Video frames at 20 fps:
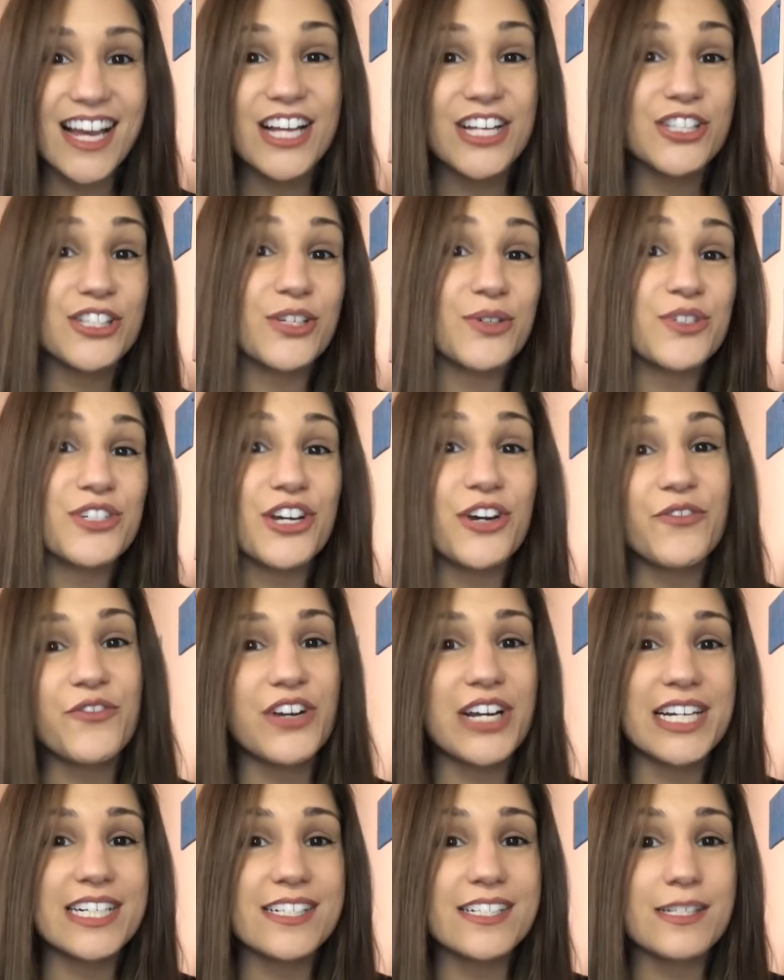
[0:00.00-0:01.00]
So don't
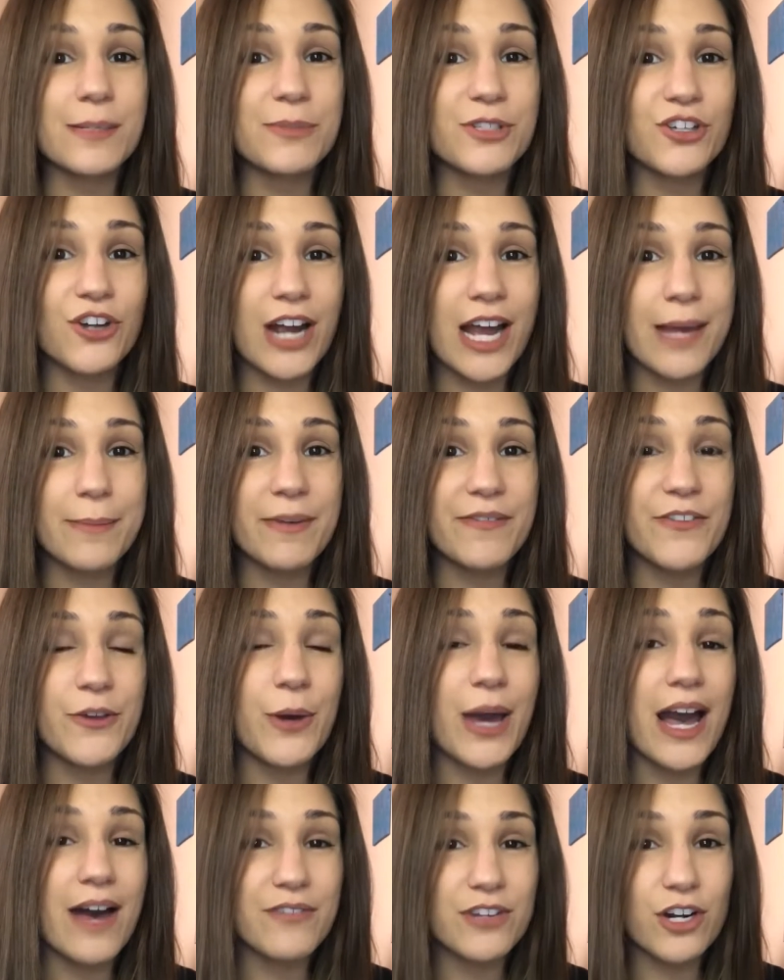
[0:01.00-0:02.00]
forget to subscribe if you
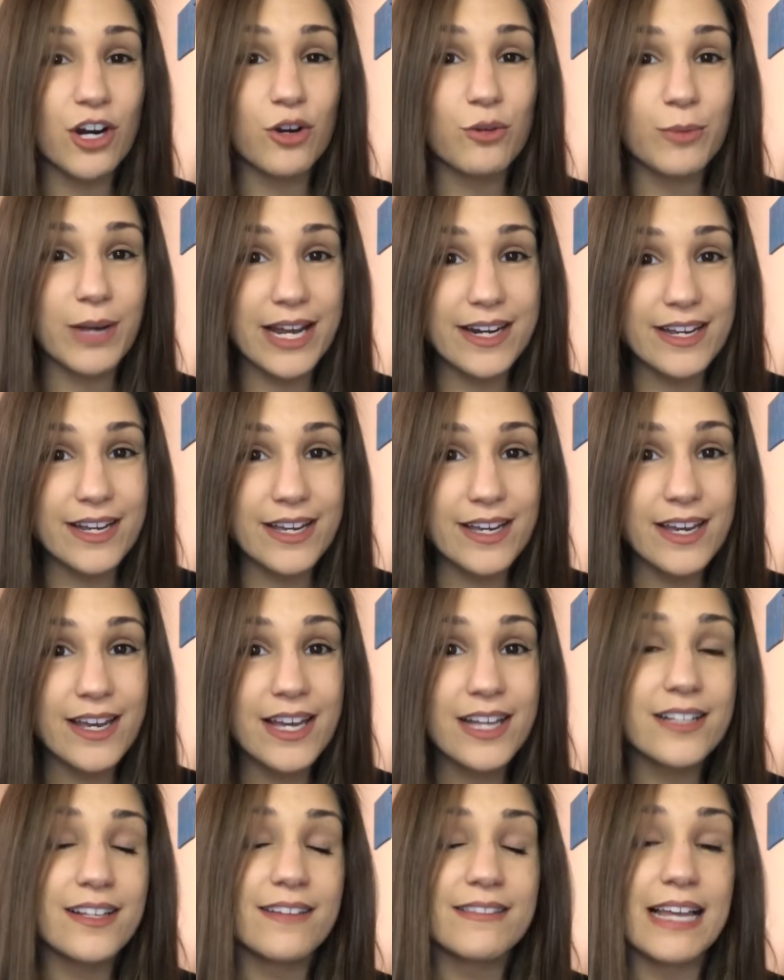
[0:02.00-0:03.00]
haven't already.
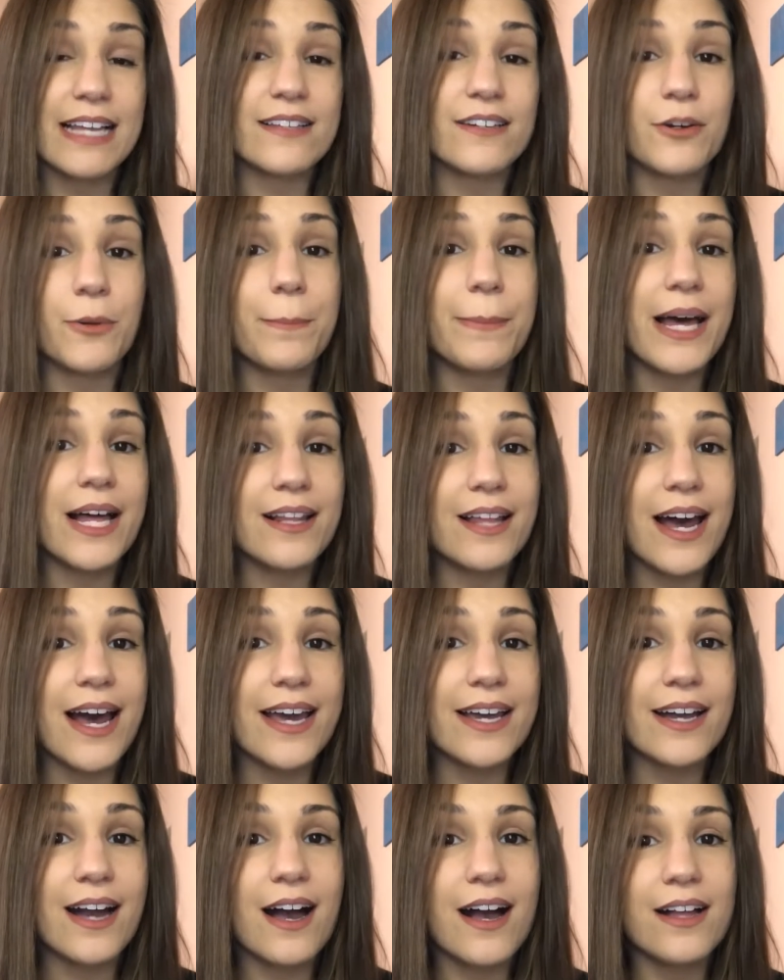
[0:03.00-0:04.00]
Click that little bell
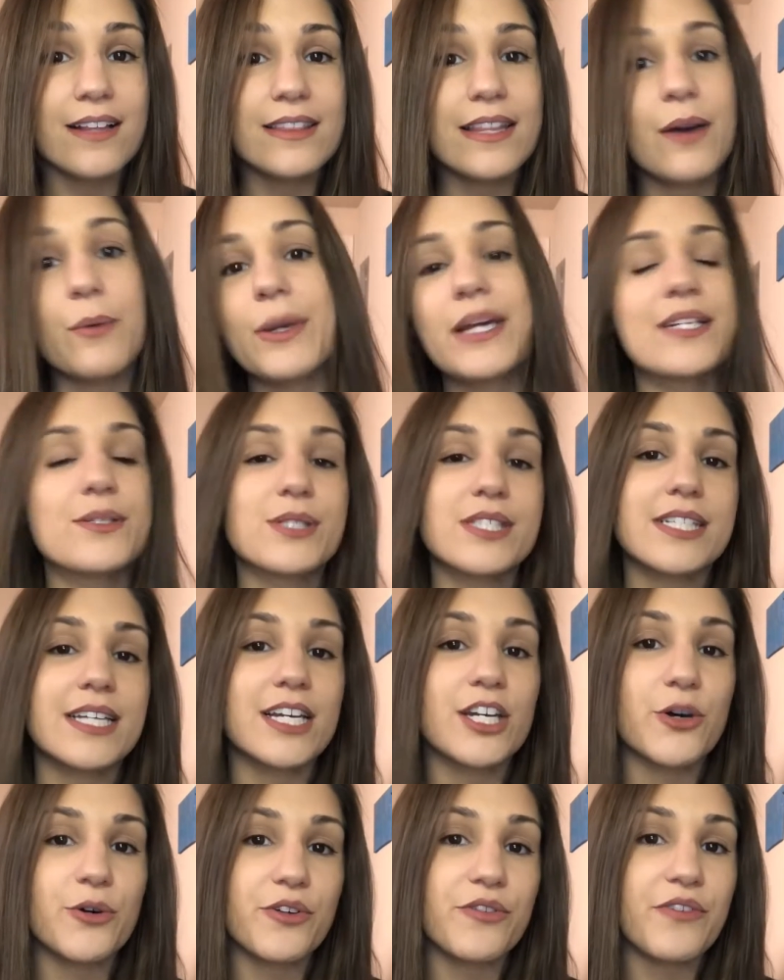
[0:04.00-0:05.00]
icon, that way you stay
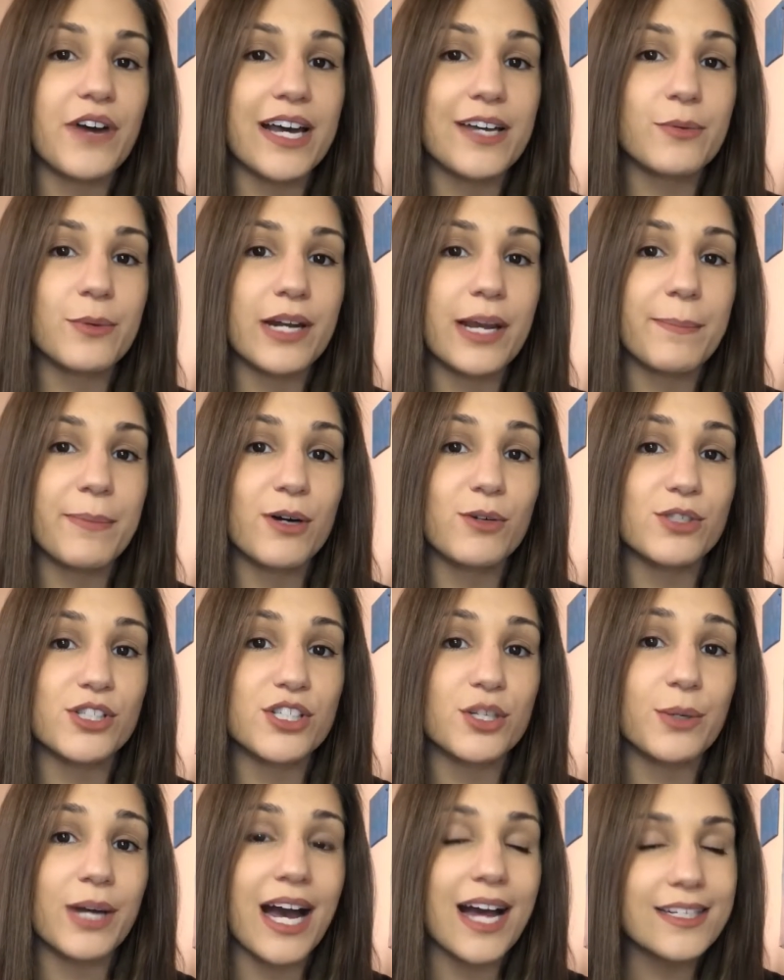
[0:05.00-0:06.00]
notified when I post
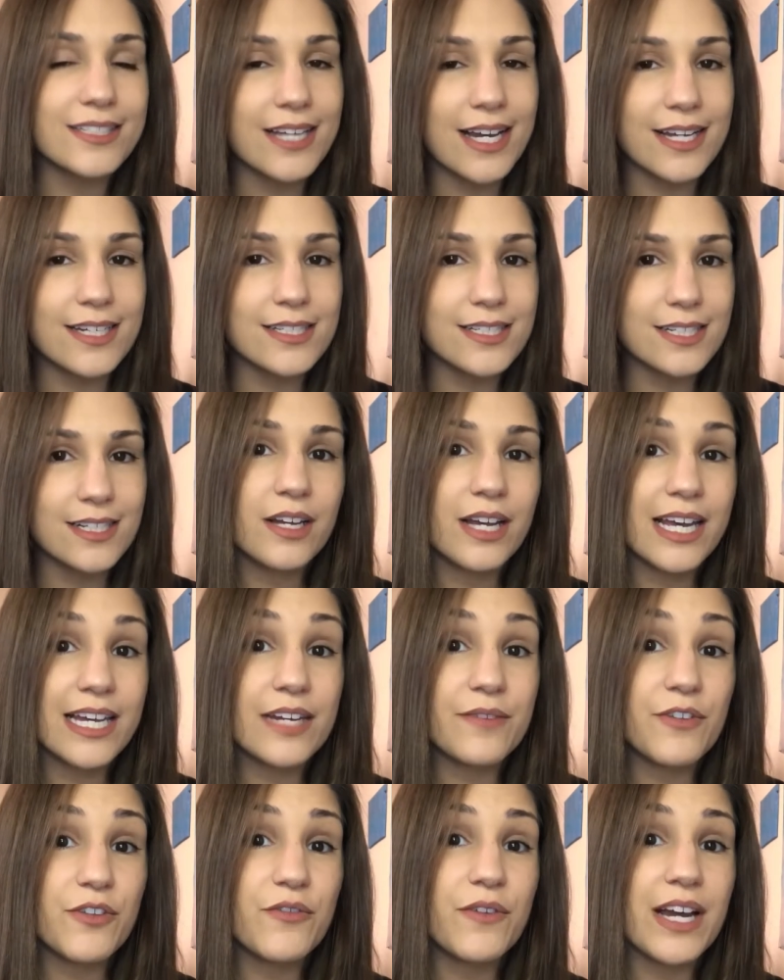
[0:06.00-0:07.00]
new content. And
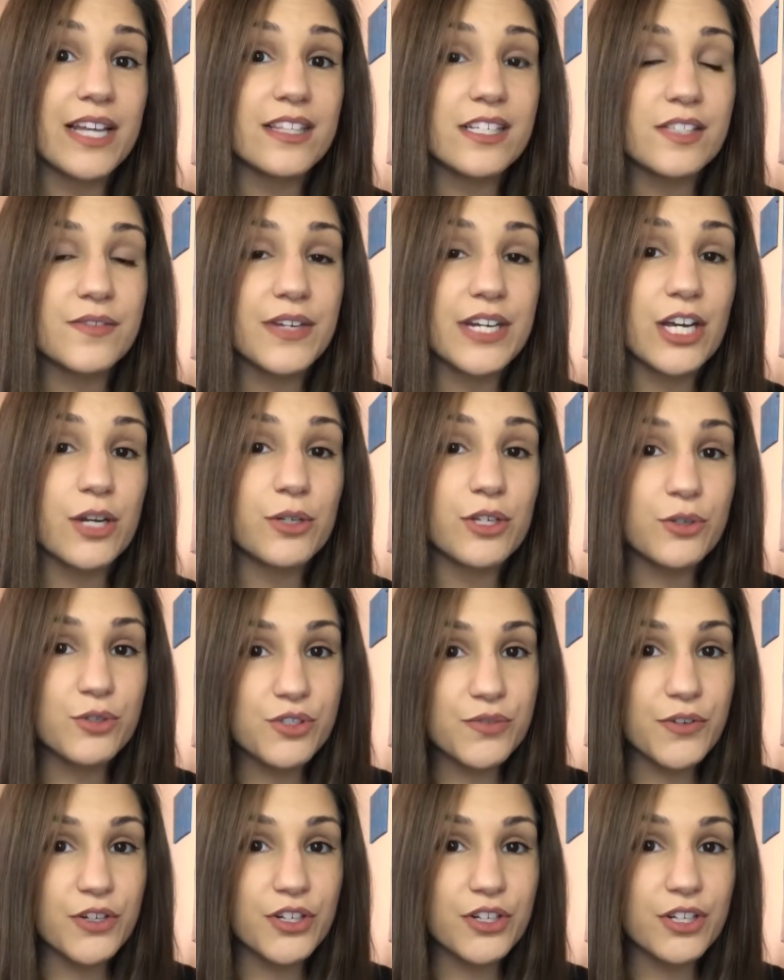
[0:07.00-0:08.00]
if you find this video
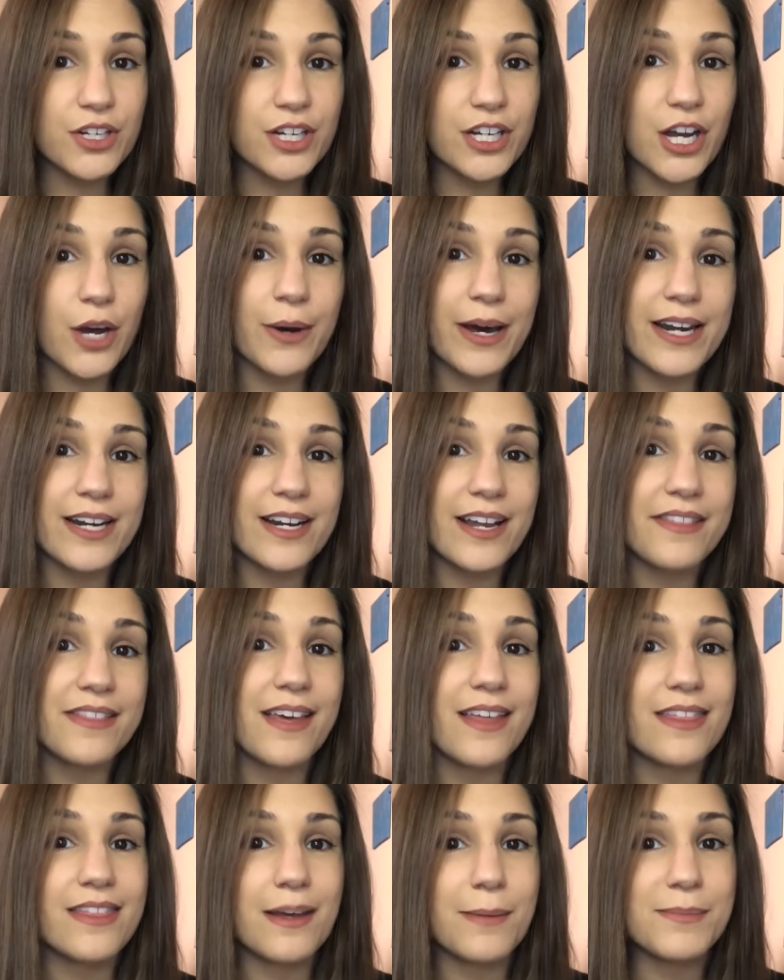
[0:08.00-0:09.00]
useful, go ahead and hit
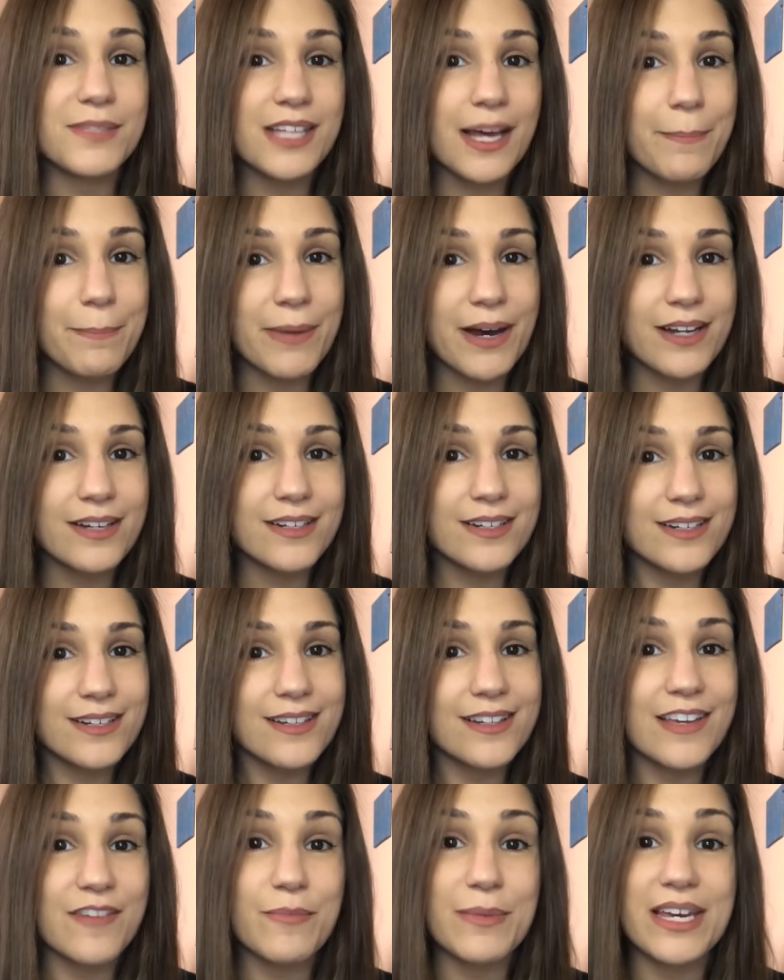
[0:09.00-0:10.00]
that thumbs up button,
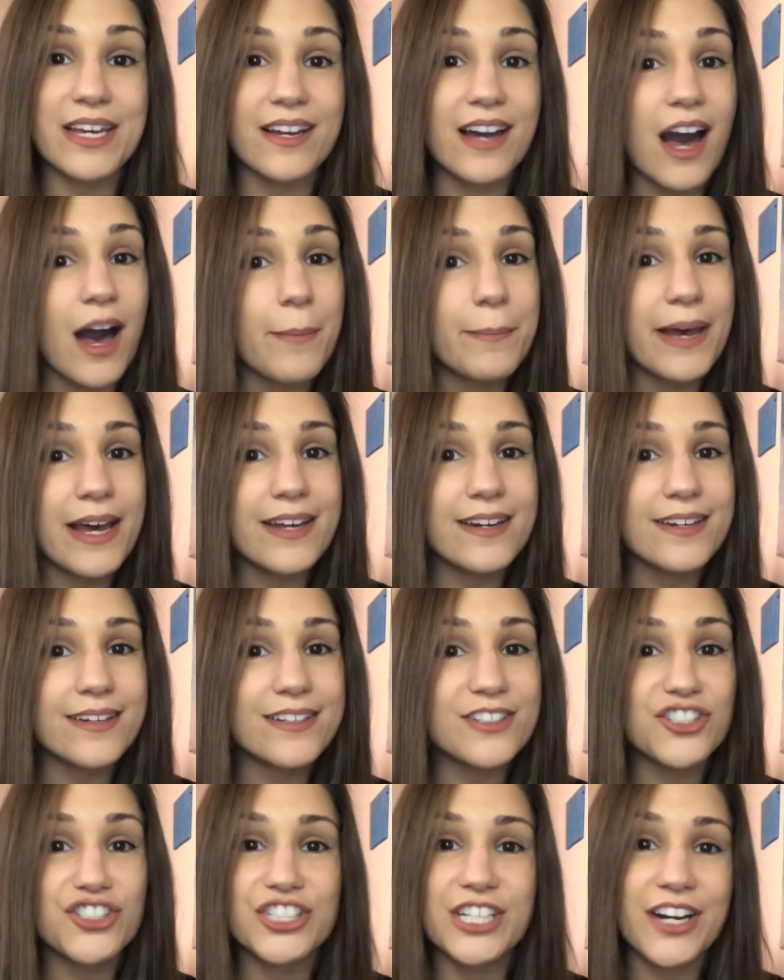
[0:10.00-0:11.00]
leave me a comment,
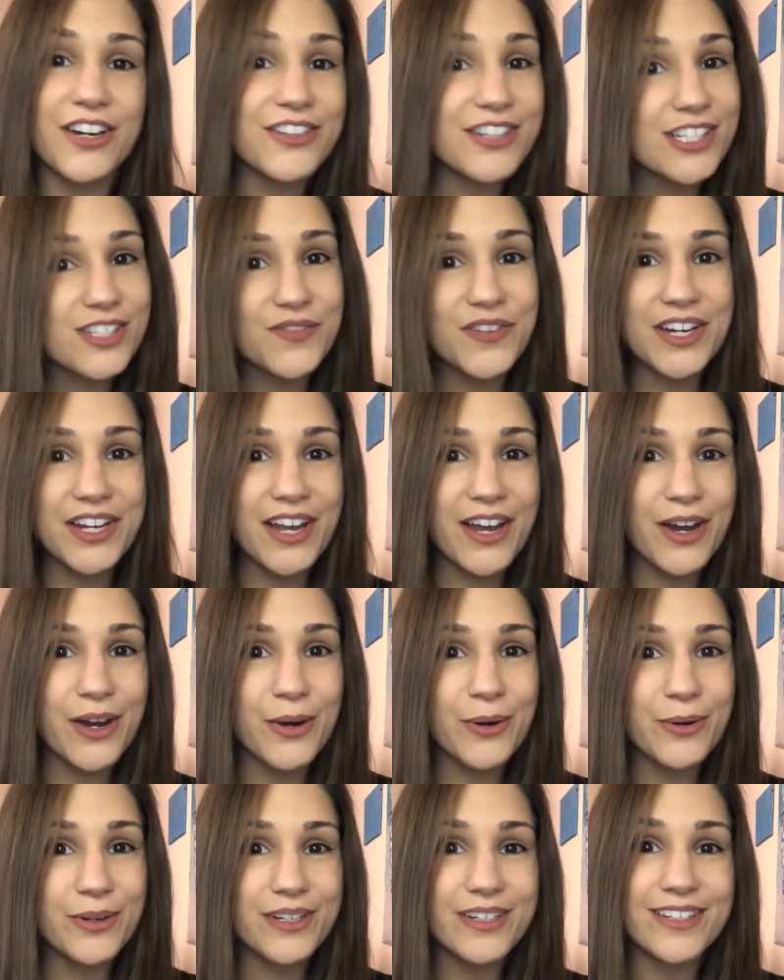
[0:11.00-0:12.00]
share this
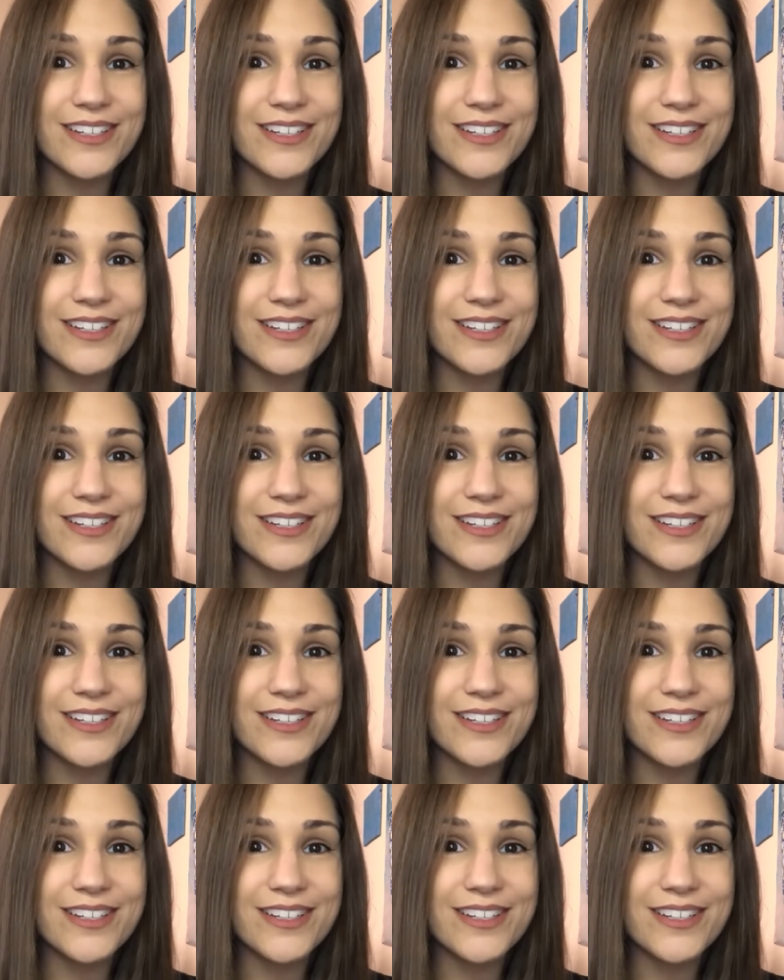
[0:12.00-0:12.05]
video.